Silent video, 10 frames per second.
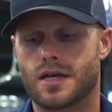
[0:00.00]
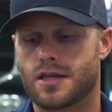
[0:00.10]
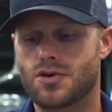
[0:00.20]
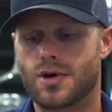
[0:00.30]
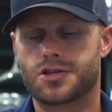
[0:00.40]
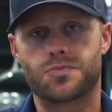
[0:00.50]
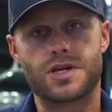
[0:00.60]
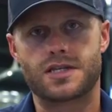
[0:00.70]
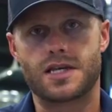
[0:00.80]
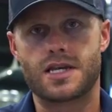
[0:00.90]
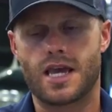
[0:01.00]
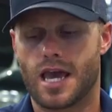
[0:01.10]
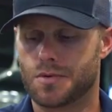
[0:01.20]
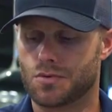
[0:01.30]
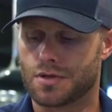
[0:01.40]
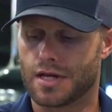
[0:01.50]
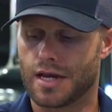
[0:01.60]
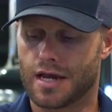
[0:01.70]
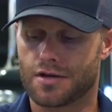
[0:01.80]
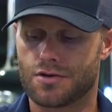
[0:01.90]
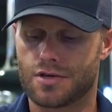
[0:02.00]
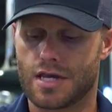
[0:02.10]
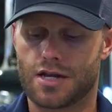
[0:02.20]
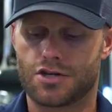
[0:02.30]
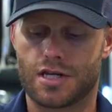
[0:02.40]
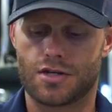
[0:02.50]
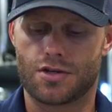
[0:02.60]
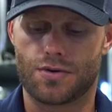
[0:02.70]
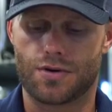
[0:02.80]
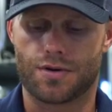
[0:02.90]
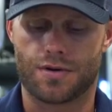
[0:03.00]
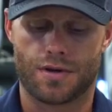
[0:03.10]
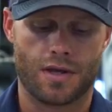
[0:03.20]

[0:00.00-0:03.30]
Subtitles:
The USB-C cable will connect to the HD tuner,